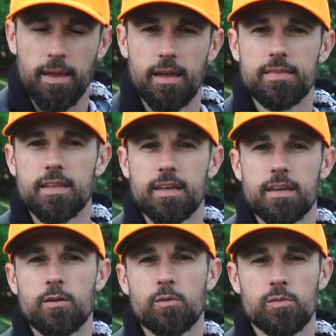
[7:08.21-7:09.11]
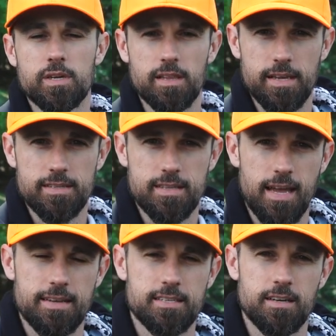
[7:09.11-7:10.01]
and then relays
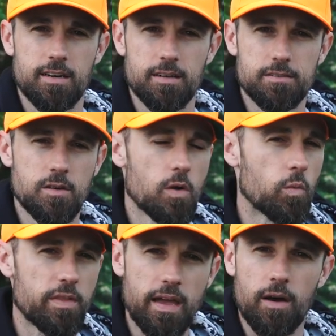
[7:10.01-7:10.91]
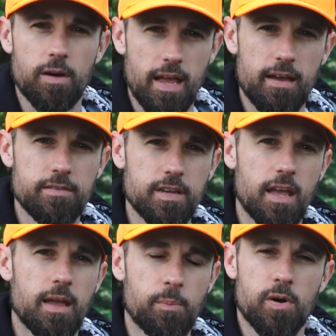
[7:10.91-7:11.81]
that to us without having
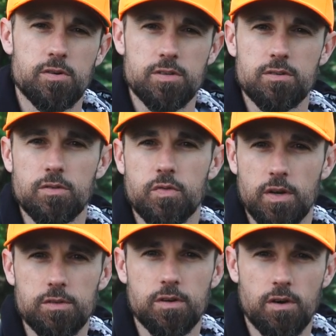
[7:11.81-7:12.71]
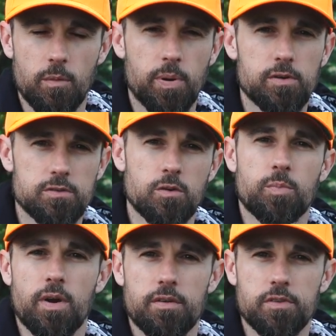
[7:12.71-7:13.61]
a personal filter, a personal
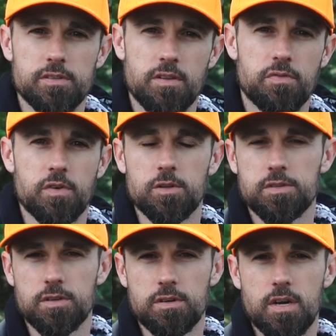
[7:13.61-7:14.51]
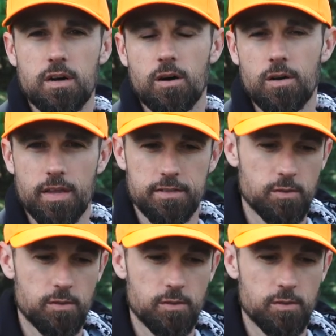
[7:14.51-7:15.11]
preference filter on that.